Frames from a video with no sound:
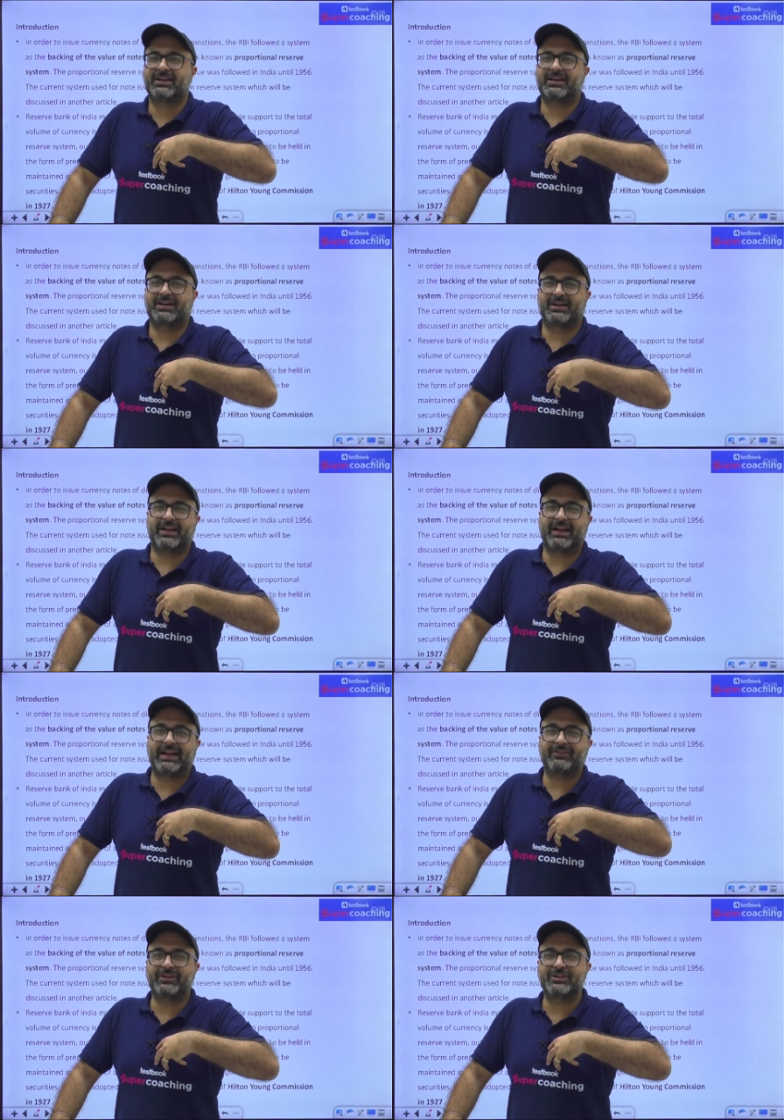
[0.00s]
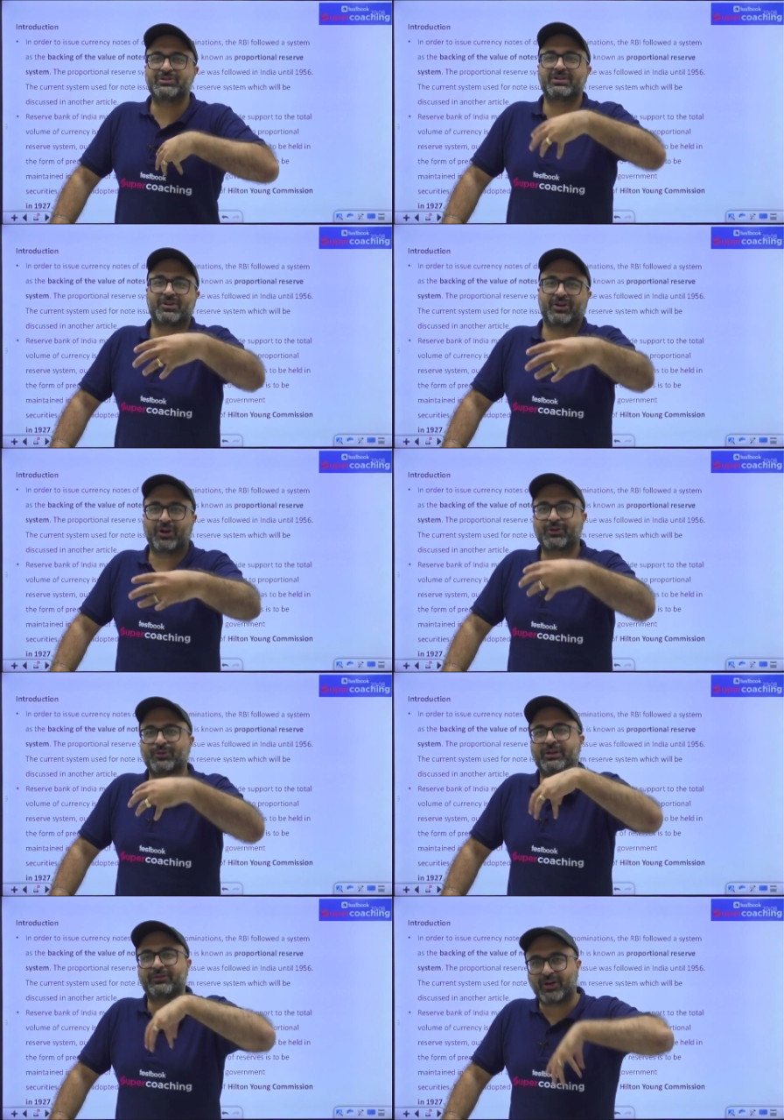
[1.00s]
individuals, or not only
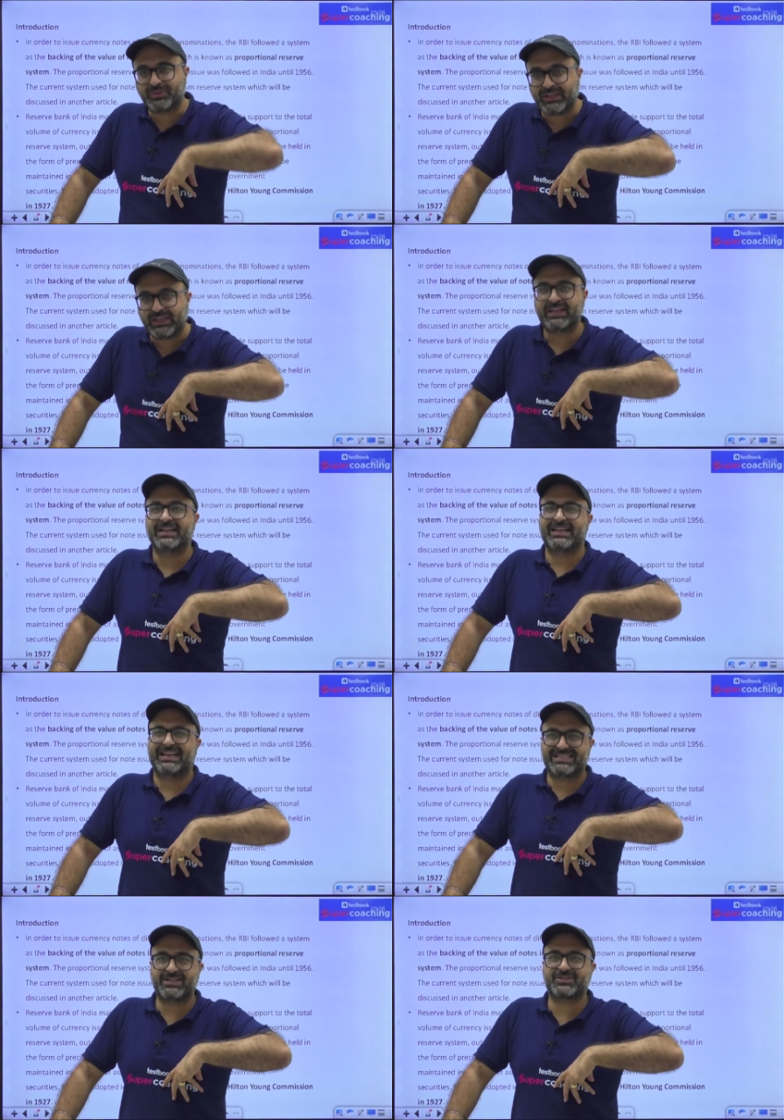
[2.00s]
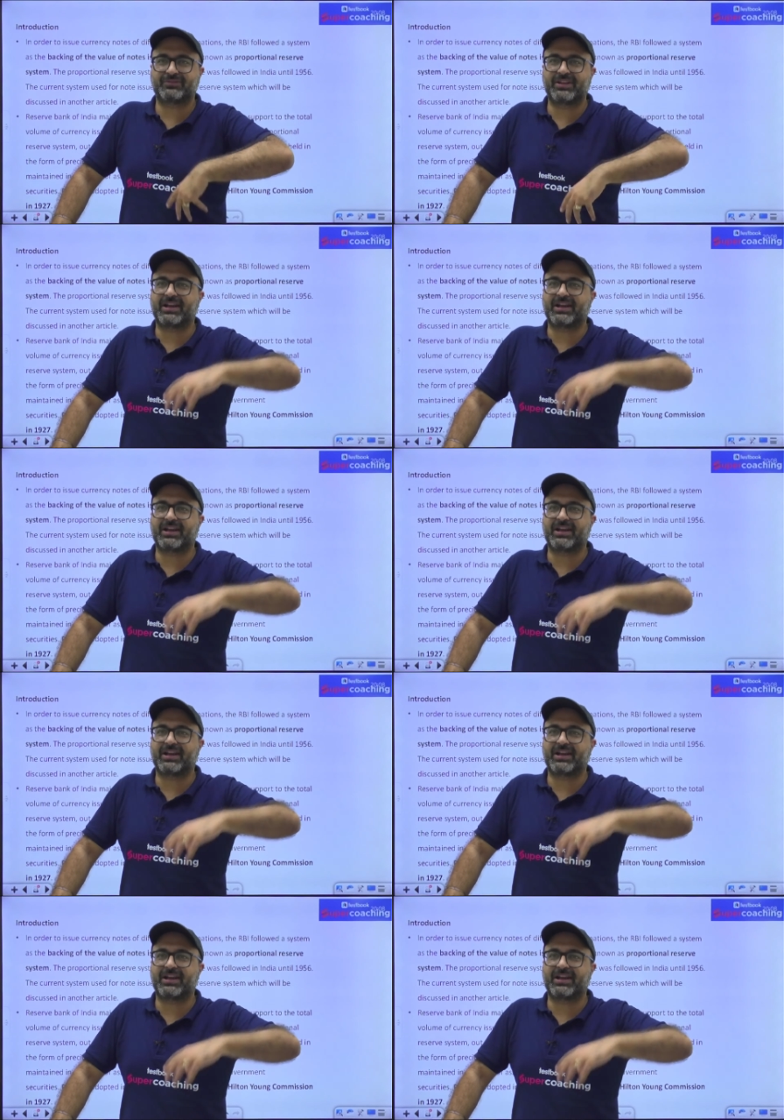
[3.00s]
from the residents of the country,